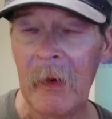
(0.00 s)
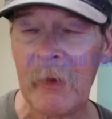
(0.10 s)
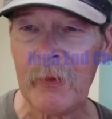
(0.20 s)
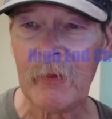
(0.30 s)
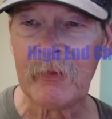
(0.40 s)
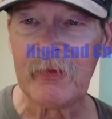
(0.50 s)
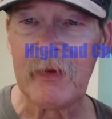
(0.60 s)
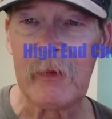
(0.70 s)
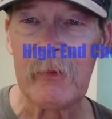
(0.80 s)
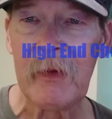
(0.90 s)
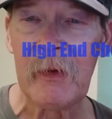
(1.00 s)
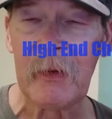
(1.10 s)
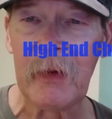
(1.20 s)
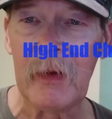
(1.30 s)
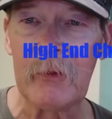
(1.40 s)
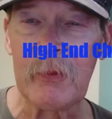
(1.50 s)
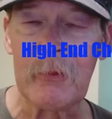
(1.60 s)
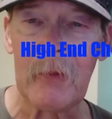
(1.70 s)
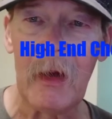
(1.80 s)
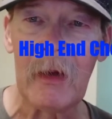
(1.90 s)
Hey folks, Tim here again
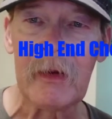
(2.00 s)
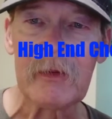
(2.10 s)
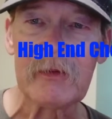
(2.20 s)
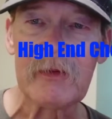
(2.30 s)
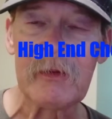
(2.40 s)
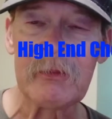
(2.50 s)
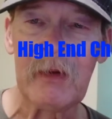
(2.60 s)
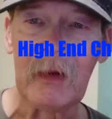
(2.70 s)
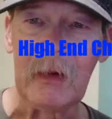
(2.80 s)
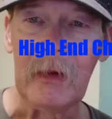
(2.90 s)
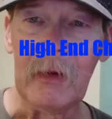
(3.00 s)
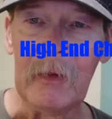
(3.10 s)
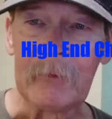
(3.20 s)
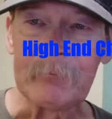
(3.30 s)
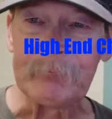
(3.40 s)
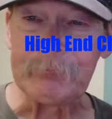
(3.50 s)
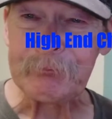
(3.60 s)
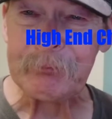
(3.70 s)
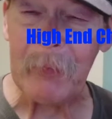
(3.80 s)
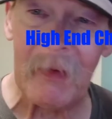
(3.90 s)
from High End Cheap Tech.
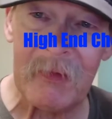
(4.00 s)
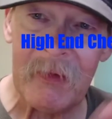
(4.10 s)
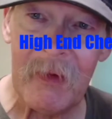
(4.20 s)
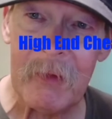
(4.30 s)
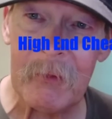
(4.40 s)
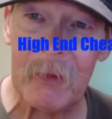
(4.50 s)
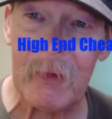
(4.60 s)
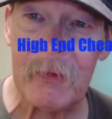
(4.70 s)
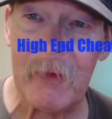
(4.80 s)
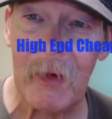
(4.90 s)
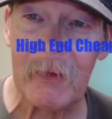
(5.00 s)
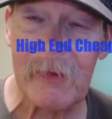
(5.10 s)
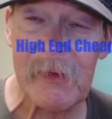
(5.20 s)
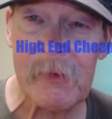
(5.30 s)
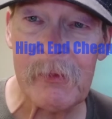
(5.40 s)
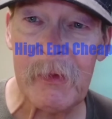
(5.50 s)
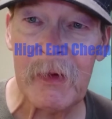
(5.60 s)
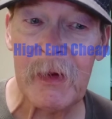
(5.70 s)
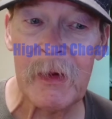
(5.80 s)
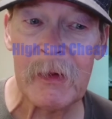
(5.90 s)
And tonight we're going to talk a little
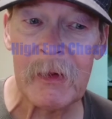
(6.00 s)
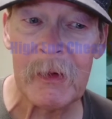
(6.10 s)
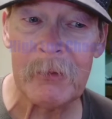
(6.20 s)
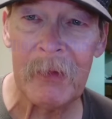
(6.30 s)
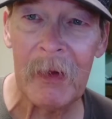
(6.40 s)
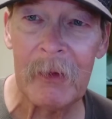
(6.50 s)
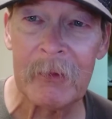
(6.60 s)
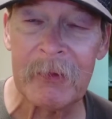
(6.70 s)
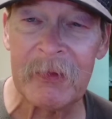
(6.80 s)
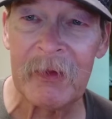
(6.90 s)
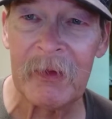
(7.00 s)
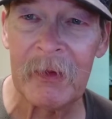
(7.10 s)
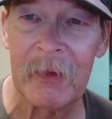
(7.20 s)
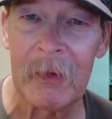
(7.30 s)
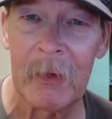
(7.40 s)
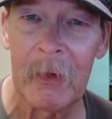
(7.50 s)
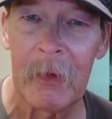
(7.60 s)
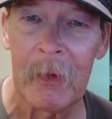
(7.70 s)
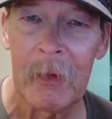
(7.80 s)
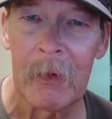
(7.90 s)
bit about uh,
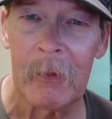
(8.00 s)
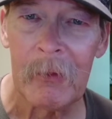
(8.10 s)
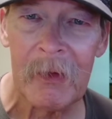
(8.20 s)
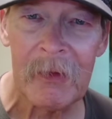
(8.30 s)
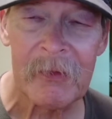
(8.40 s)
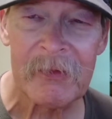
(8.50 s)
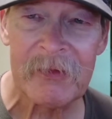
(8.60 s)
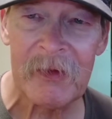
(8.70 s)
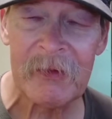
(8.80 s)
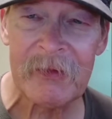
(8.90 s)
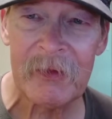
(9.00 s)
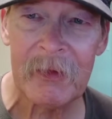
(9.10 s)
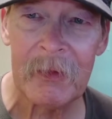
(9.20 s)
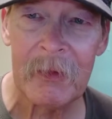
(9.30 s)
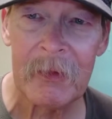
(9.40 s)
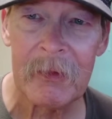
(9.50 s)
wireless charging